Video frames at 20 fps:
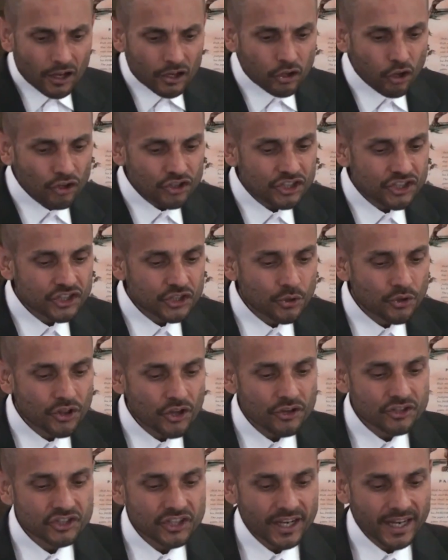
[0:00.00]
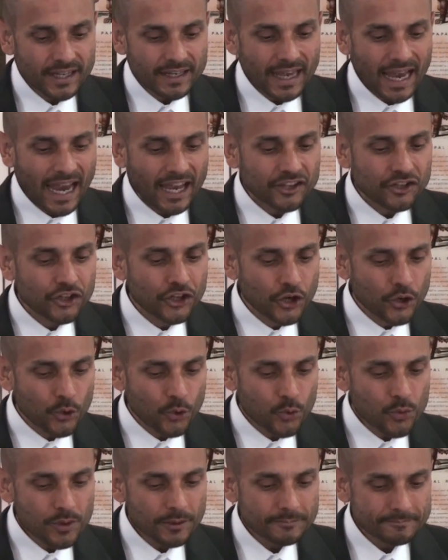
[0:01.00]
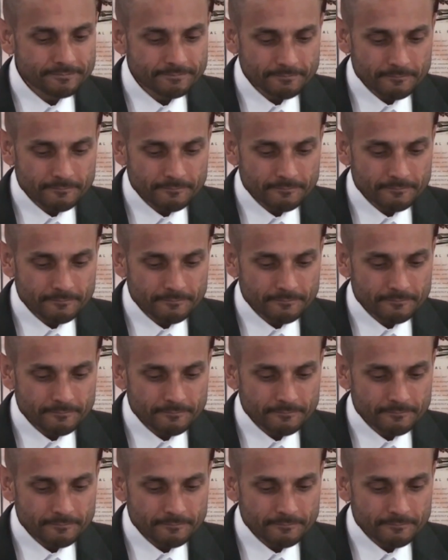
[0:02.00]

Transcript: Colossians 2:13, and you,